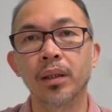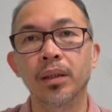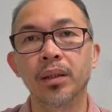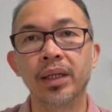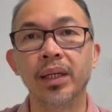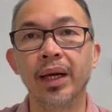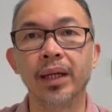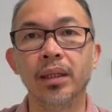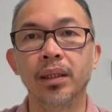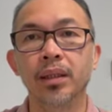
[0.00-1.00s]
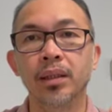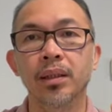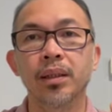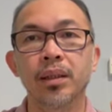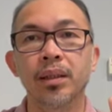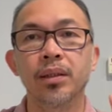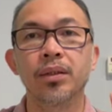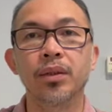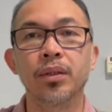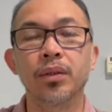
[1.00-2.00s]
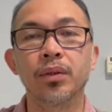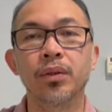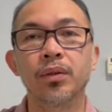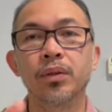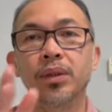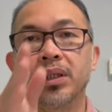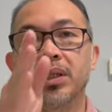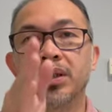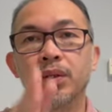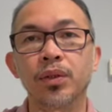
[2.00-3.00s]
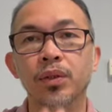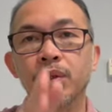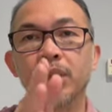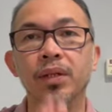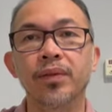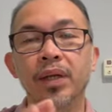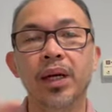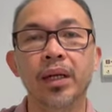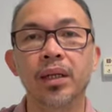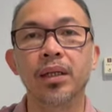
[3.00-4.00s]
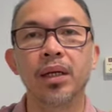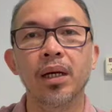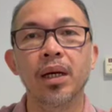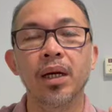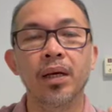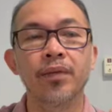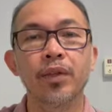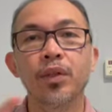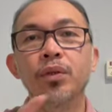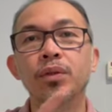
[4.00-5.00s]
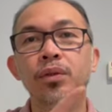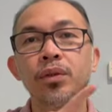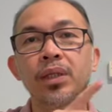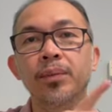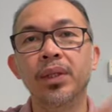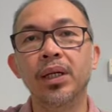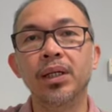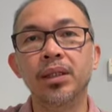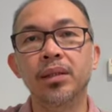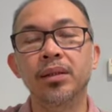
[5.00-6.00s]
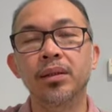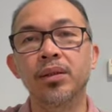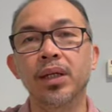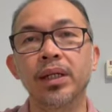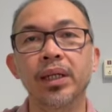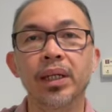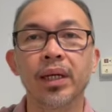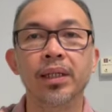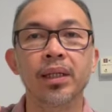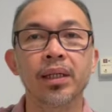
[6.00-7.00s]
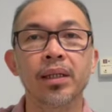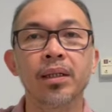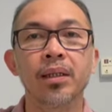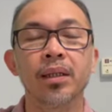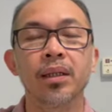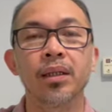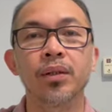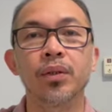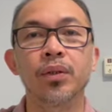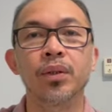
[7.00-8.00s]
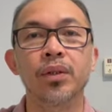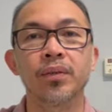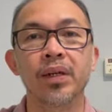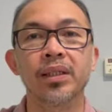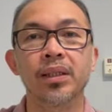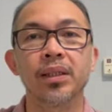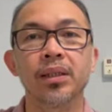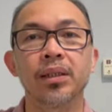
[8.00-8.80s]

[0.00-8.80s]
neglect. So this is your duty of care. If you don't do something, you are neglecting your resident.